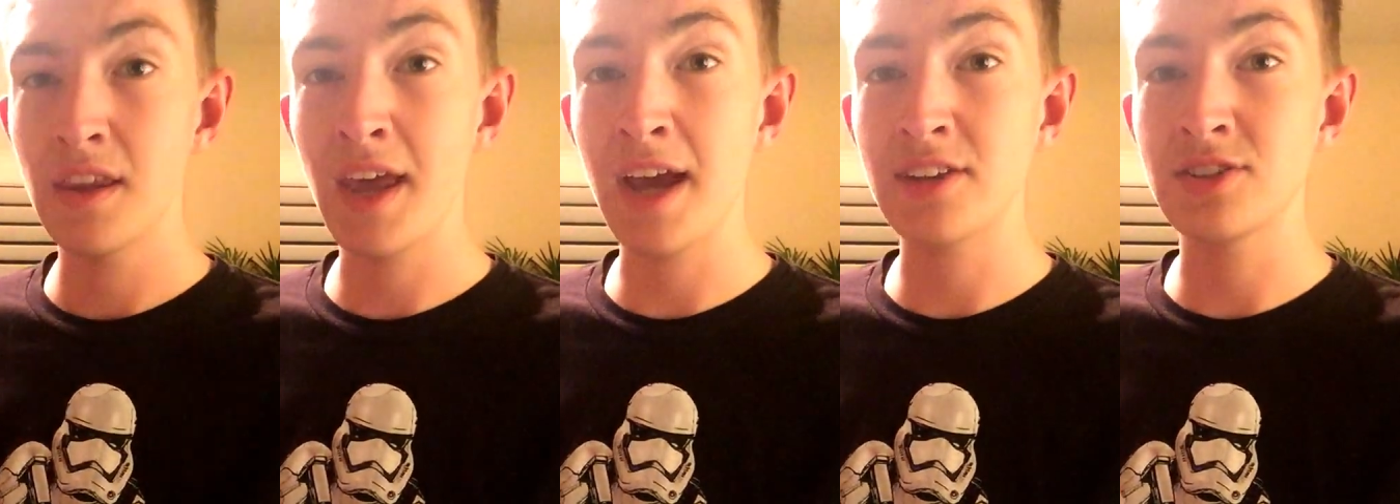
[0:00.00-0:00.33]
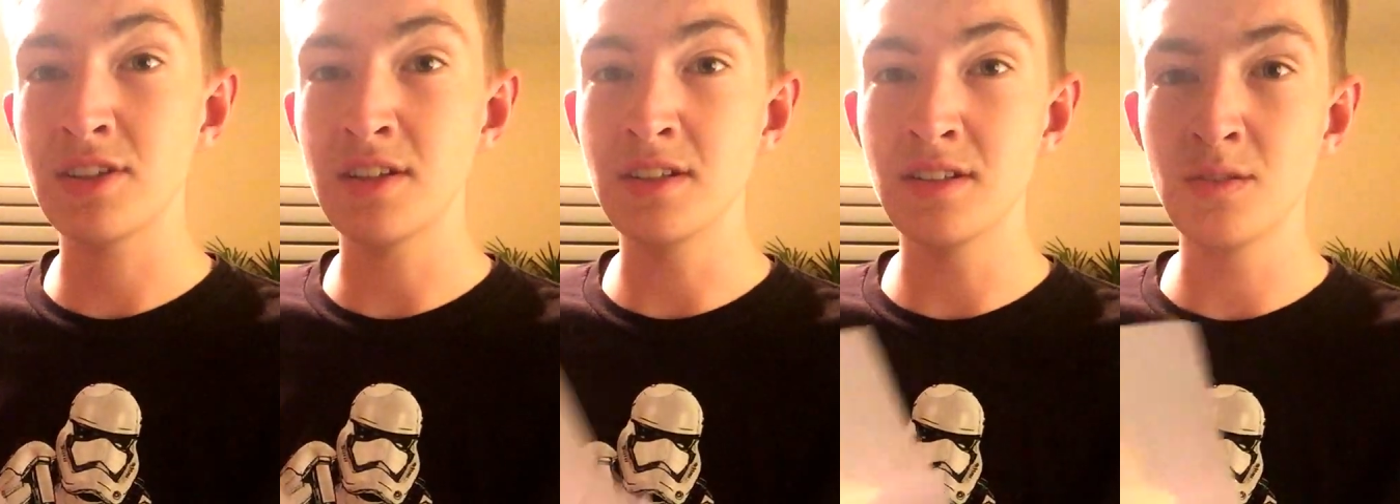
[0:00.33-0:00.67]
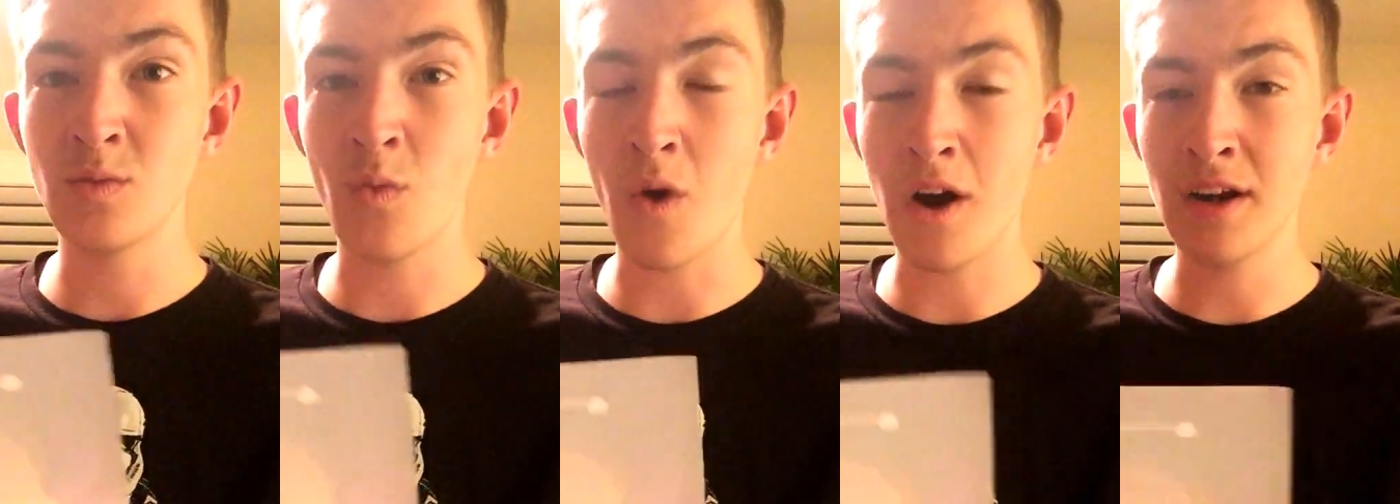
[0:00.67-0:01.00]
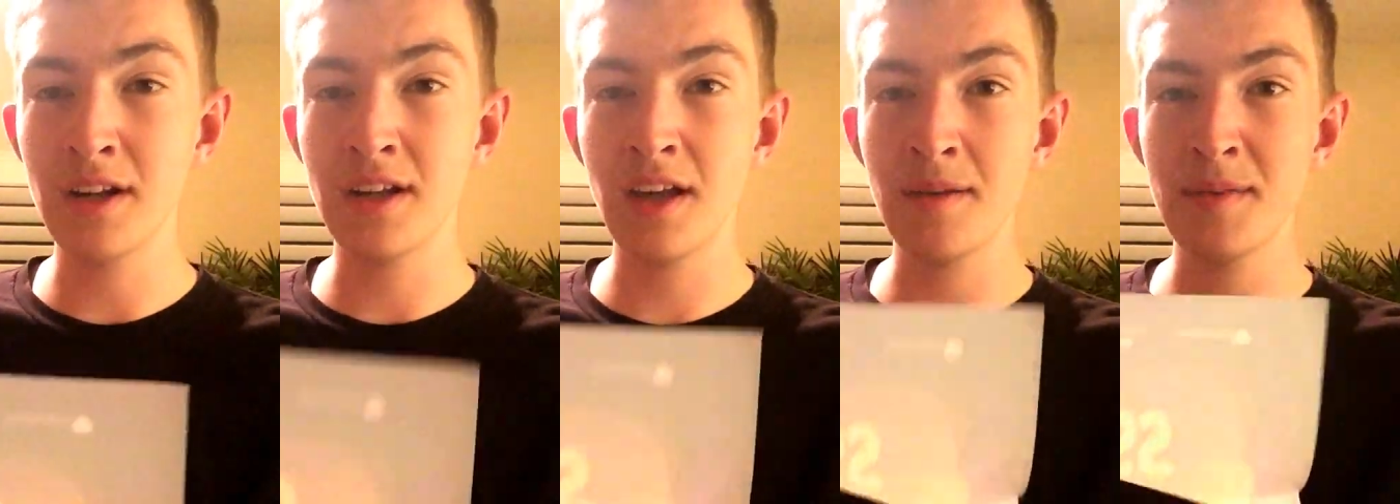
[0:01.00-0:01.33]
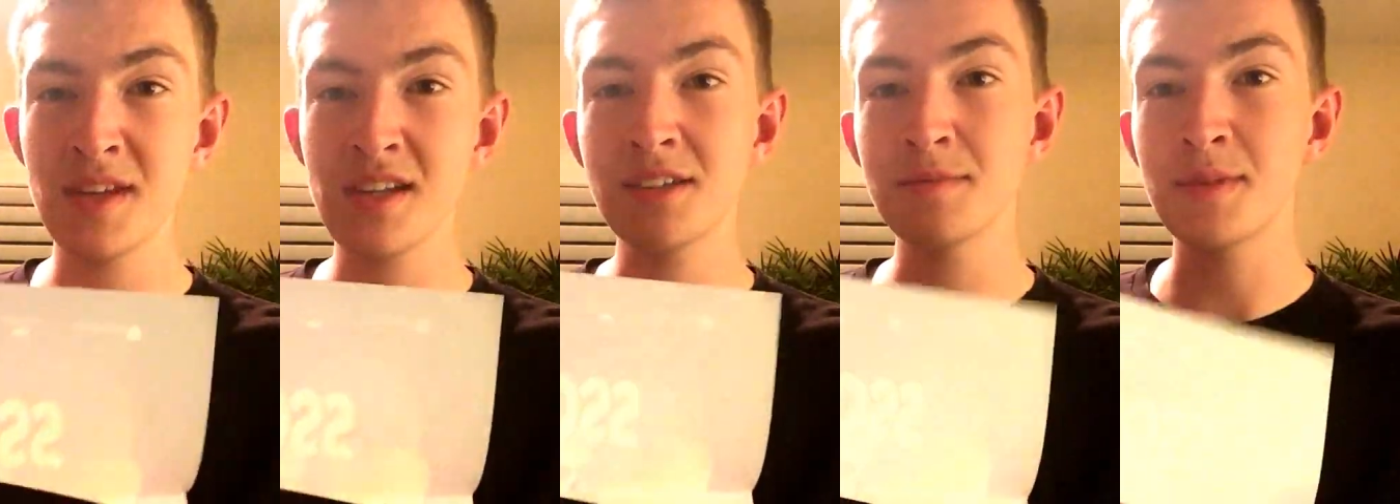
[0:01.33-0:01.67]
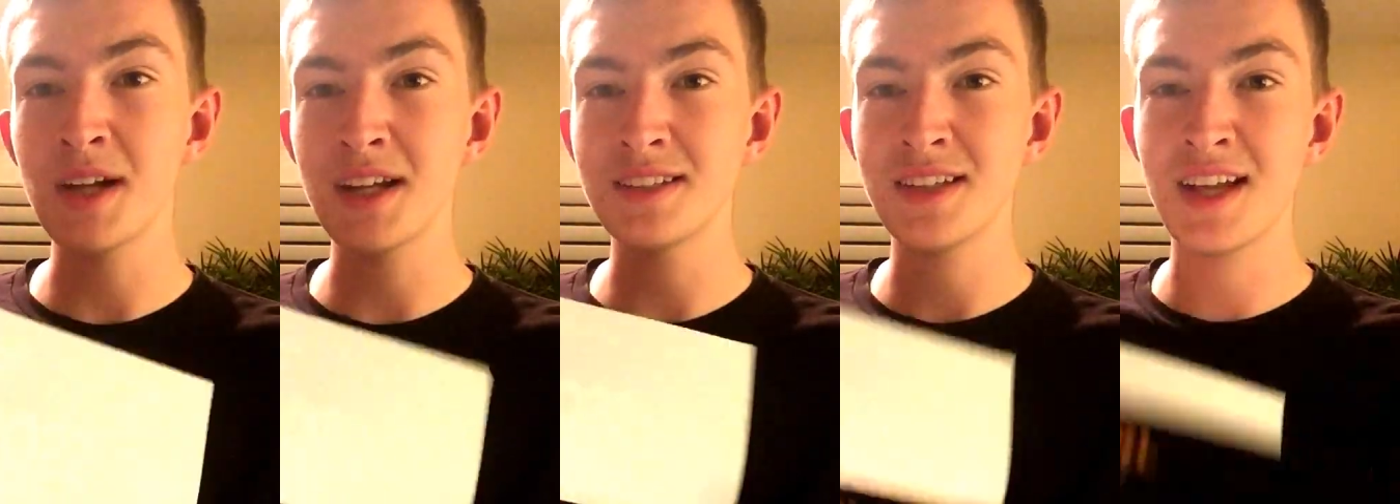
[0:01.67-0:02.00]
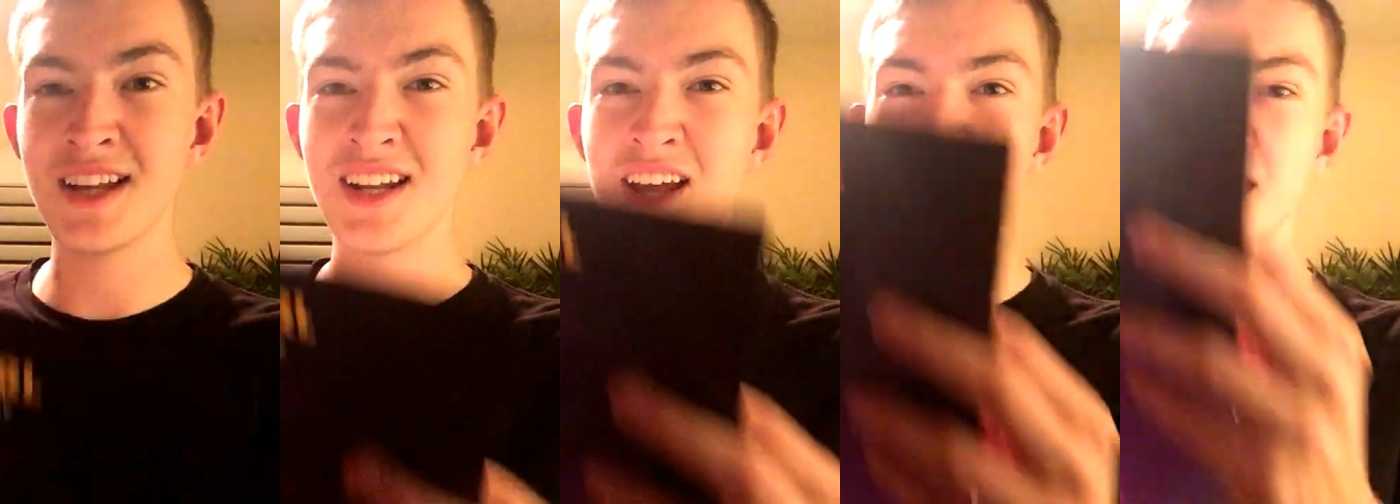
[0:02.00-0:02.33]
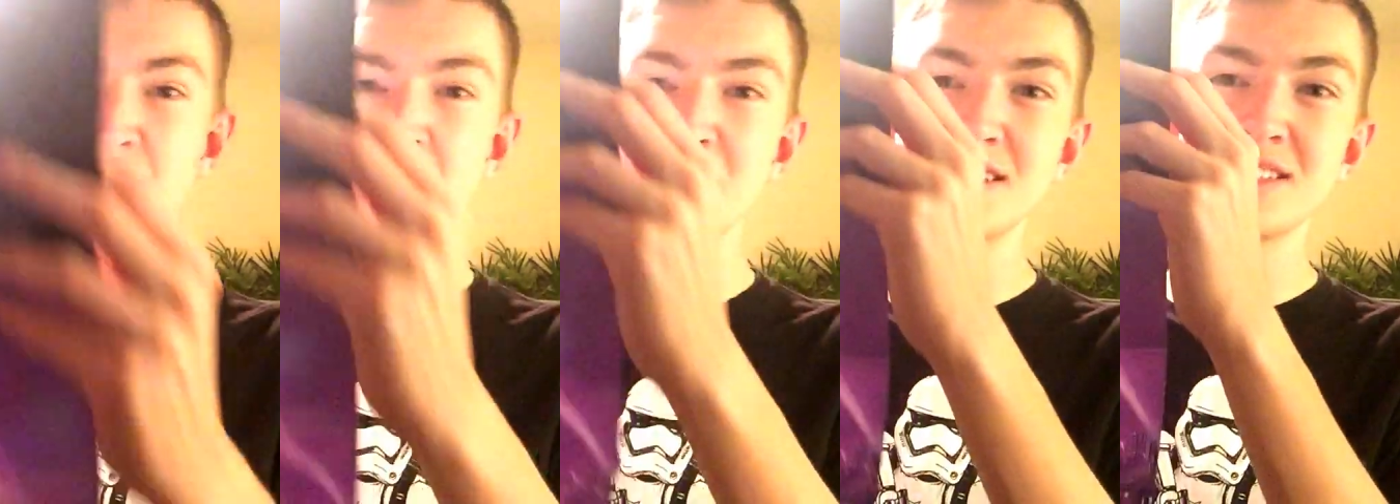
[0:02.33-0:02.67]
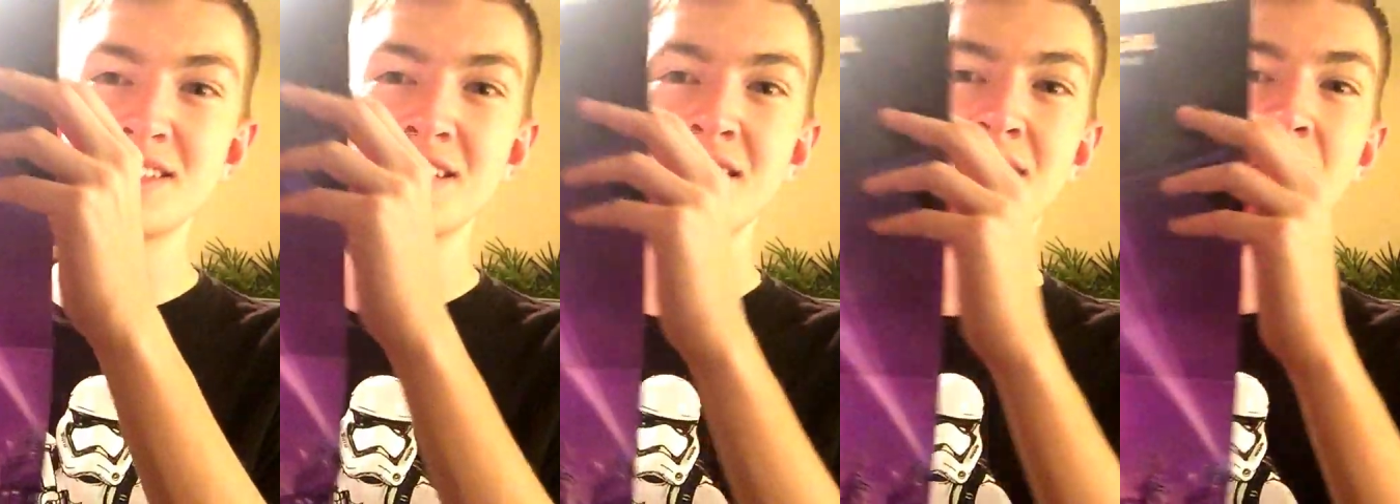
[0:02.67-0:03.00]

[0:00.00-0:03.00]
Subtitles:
They actually wanted to give me this, but I said, no thanks,